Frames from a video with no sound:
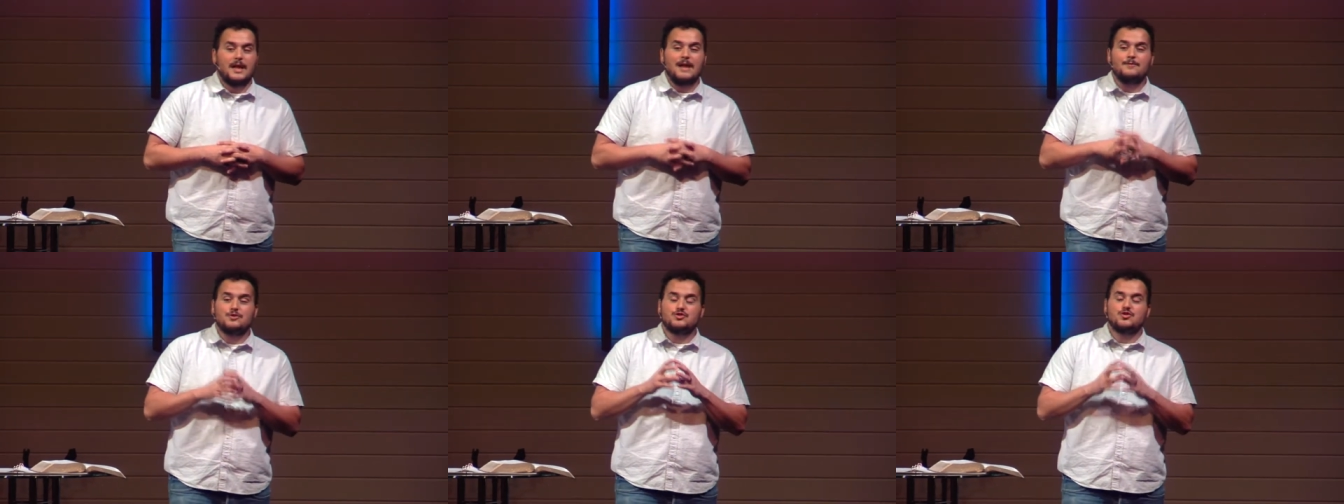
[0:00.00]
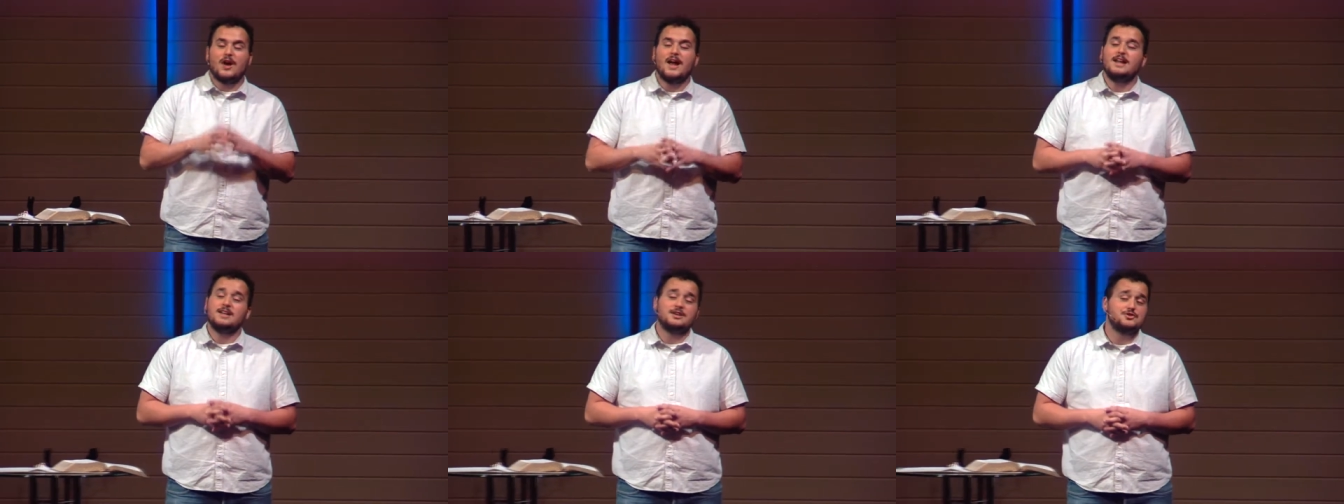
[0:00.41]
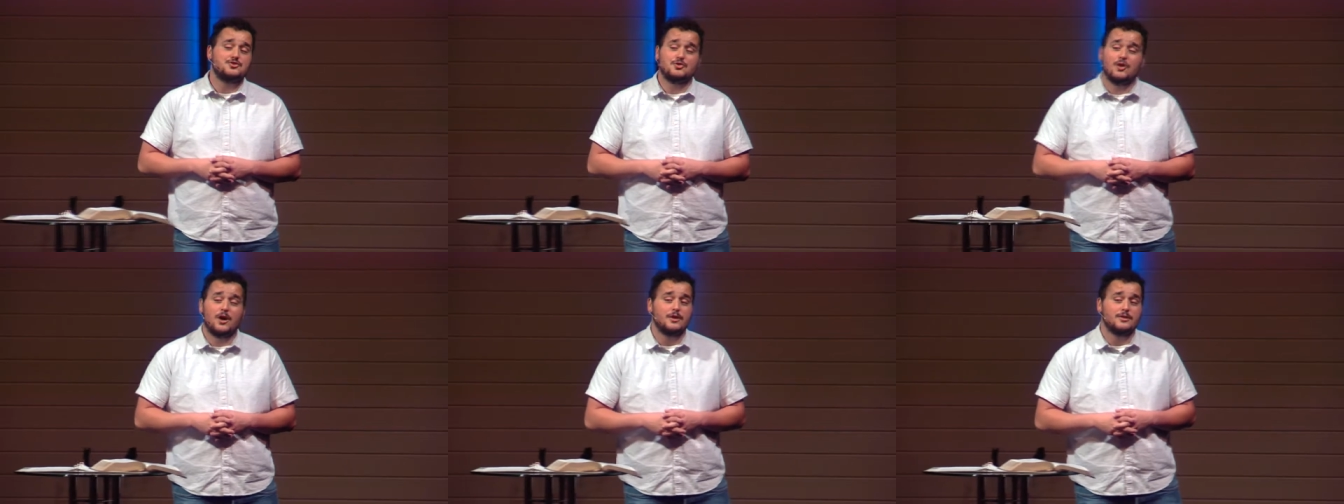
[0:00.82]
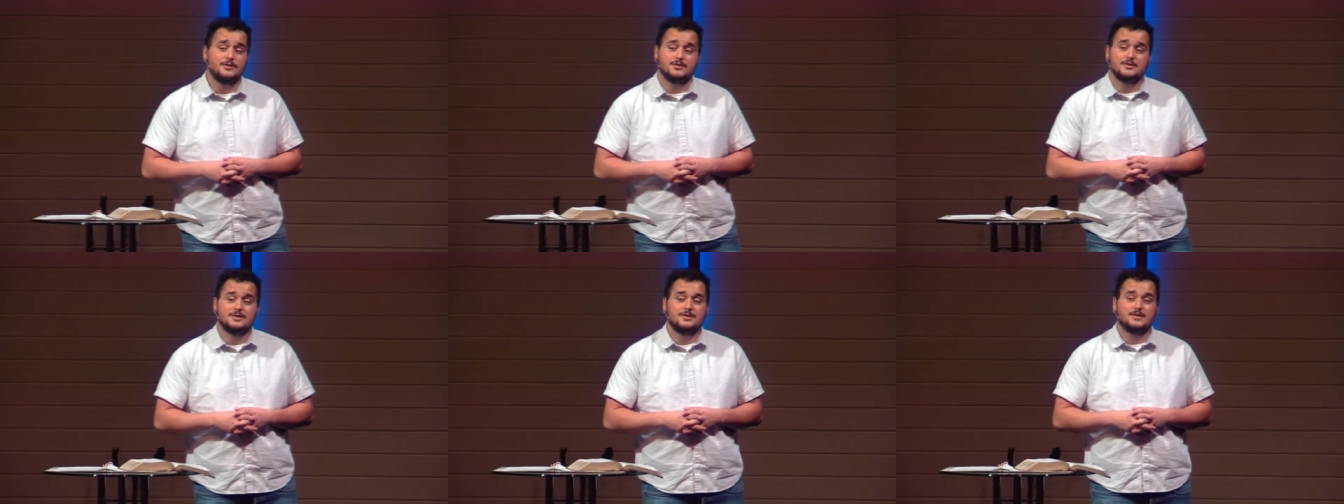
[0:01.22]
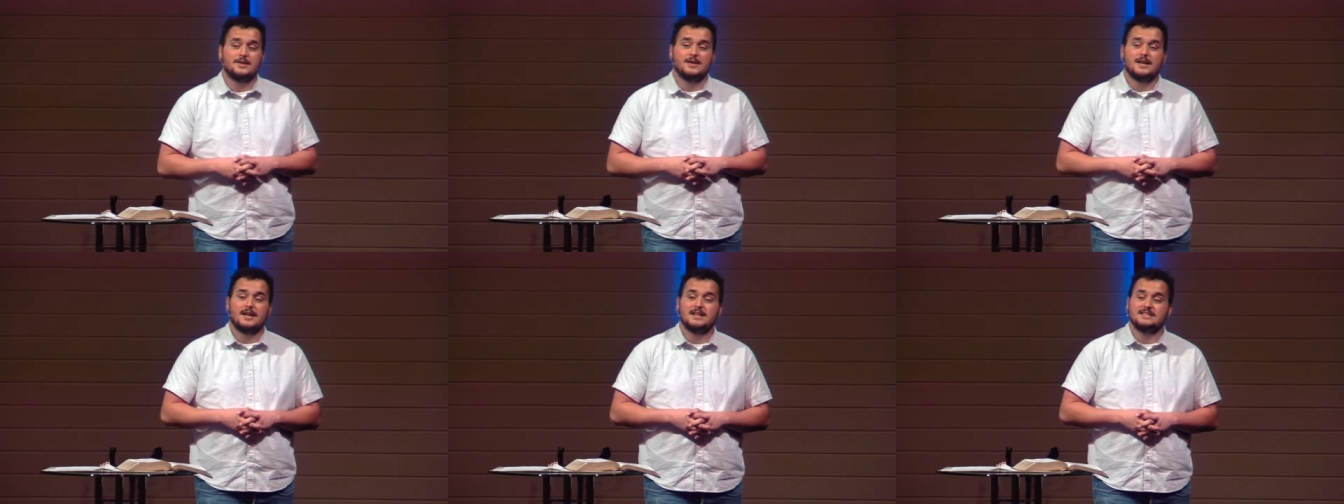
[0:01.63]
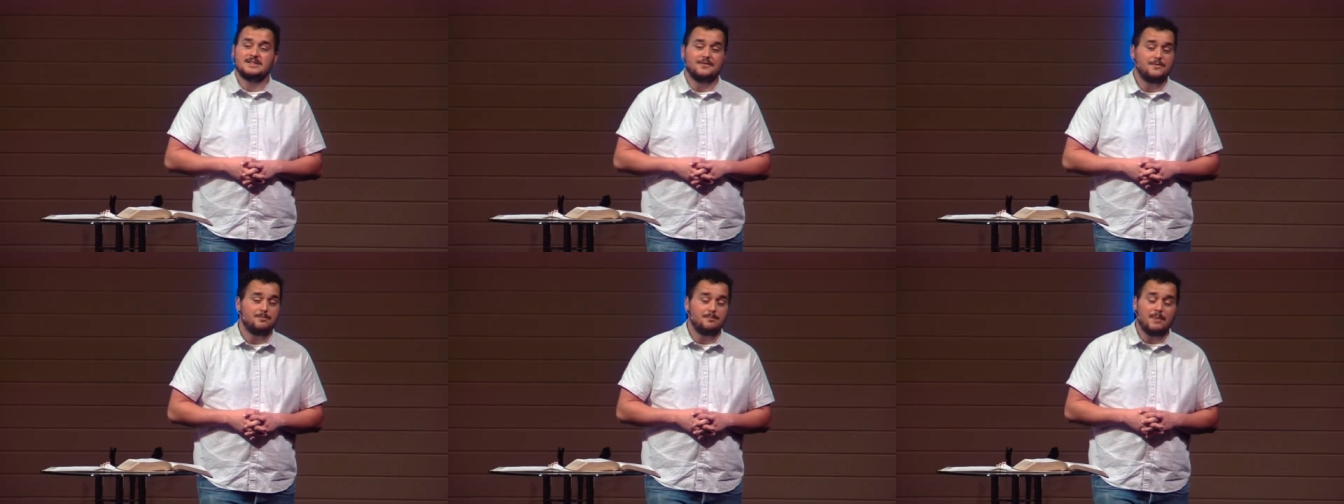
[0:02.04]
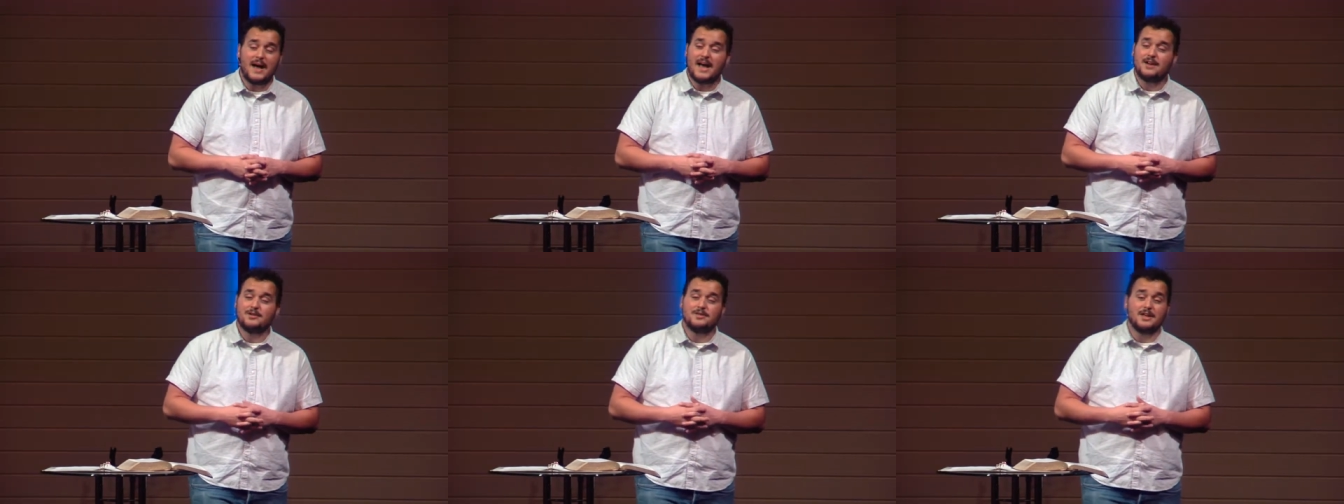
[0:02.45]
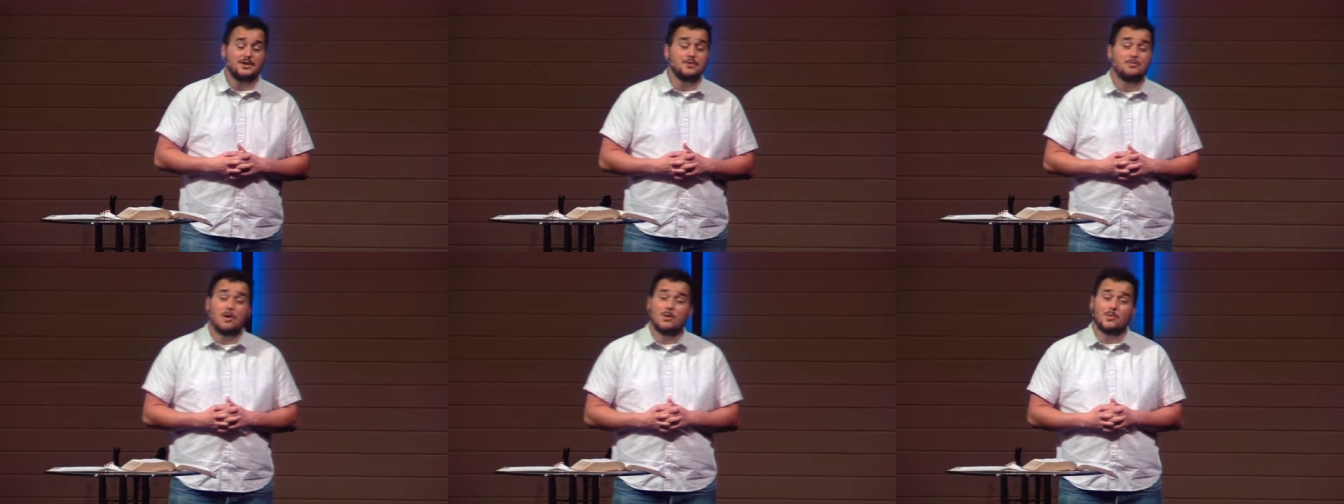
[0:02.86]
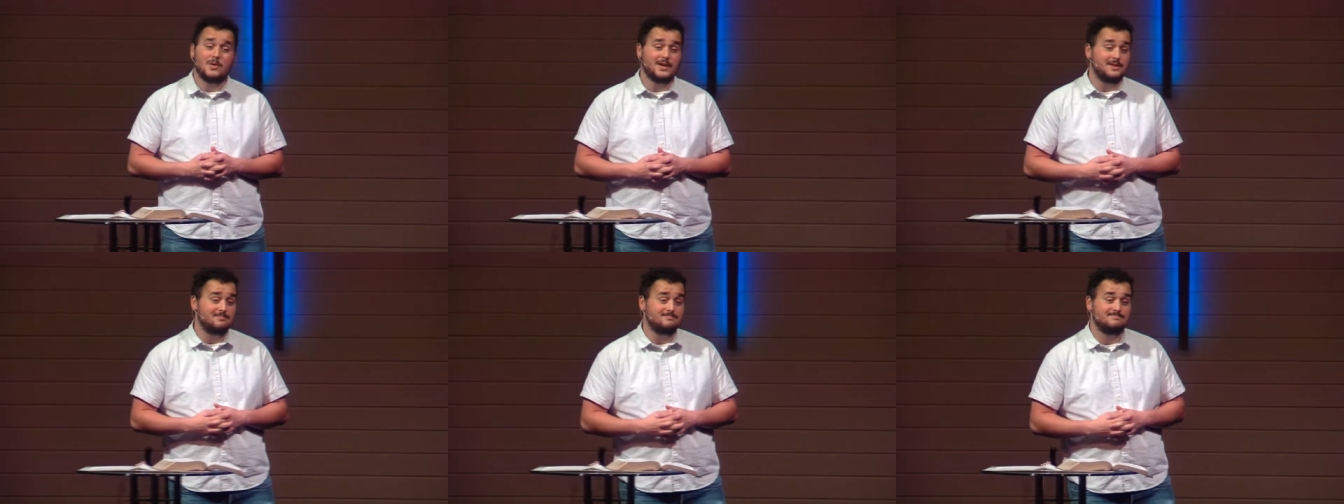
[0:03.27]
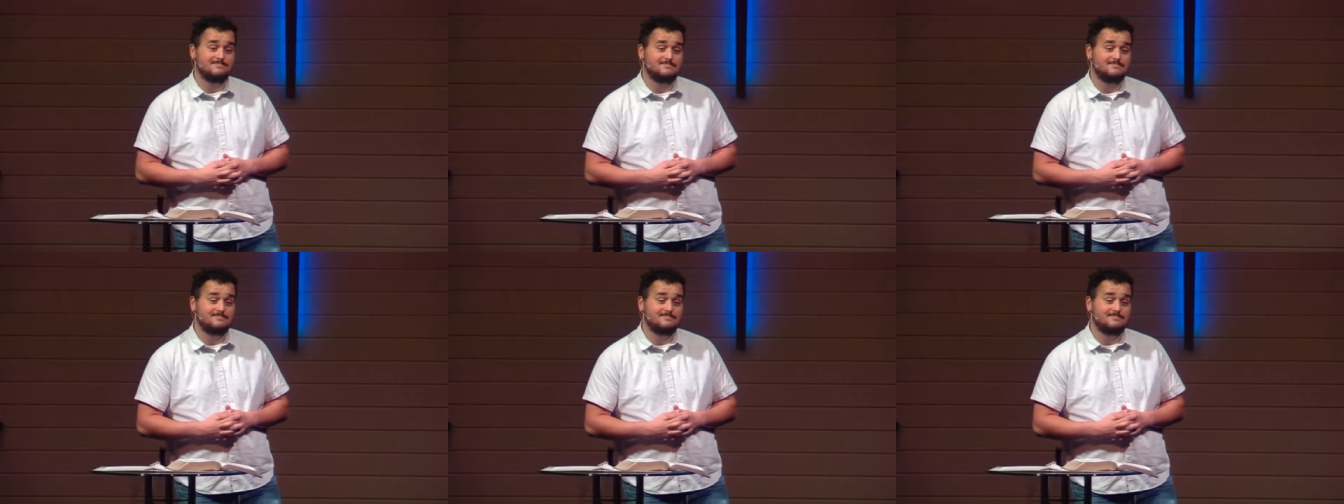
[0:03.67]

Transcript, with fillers: If you're trying to control others, it's a battle that you won't win